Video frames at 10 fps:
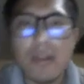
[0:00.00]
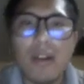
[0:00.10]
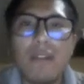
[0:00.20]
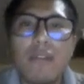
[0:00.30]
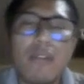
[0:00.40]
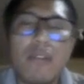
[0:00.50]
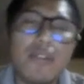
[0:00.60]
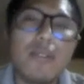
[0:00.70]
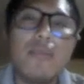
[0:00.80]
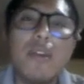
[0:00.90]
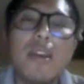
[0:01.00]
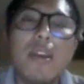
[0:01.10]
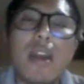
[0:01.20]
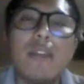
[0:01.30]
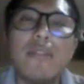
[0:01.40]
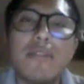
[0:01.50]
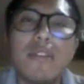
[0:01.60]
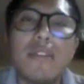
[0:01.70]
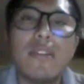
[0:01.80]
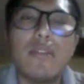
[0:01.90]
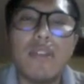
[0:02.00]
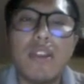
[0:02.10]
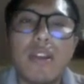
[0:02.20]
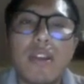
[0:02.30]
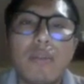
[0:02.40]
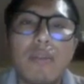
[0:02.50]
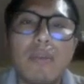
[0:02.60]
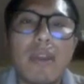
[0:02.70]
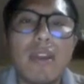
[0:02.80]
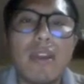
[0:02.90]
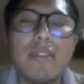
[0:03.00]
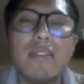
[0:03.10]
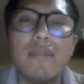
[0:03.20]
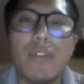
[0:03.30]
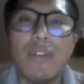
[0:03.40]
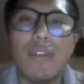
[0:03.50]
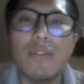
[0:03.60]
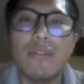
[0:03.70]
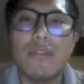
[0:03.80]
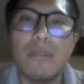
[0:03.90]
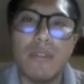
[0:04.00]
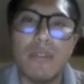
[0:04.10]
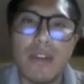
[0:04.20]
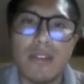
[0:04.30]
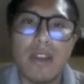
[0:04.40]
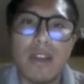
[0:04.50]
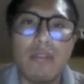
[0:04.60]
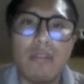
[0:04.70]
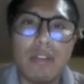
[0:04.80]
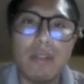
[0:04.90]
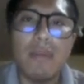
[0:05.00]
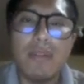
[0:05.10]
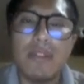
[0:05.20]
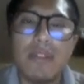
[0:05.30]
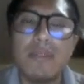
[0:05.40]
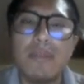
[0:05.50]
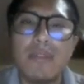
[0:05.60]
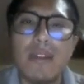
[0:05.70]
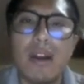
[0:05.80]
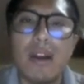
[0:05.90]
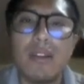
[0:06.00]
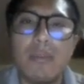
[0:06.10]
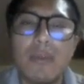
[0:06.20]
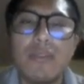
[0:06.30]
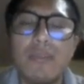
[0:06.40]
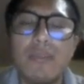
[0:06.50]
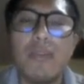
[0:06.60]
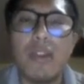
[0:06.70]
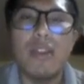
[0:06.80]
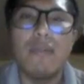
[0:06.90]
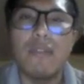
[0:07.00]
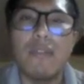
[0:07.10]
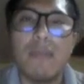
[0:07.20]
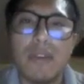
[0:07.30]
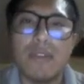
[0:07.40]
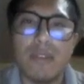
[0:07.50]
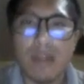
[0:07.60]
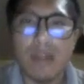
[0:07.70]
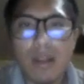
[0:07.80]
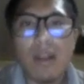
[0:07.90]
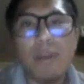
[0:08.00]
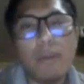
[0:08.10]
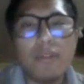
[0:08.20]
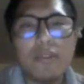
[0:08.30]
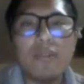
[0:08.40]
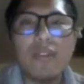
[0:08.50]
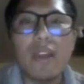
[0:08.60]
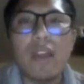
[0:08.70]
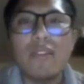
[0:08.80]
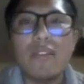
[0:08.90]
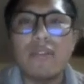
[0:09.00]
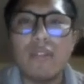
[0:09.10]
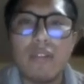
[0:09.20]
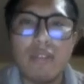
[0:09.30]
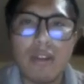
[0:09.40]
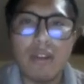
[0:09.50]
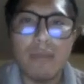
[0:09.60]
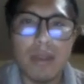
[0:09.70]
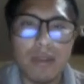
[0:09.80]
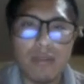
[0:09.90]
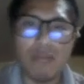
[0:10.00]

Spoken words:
Of course, if we understand the reading, it will be very easy for you to summarize and write the most important information there. Most of the time, I strongly recommend you to